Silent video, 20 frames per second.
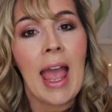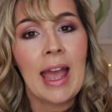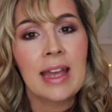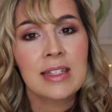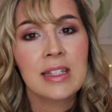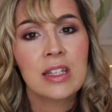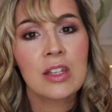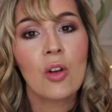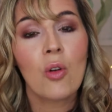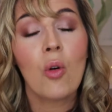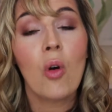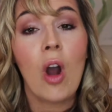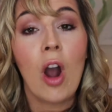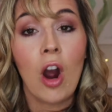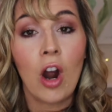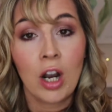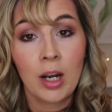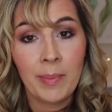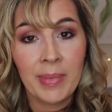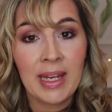and so
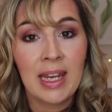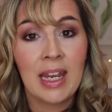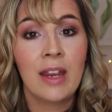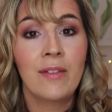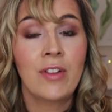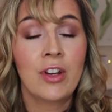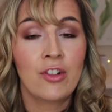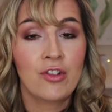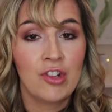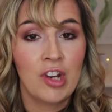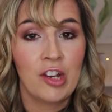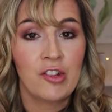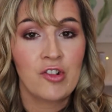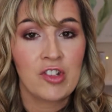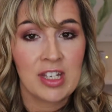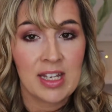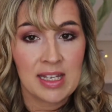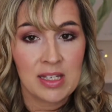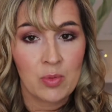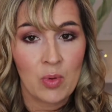our behavior
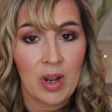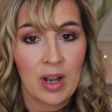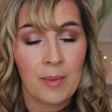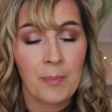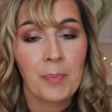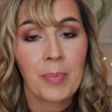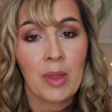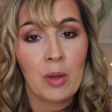changes as well.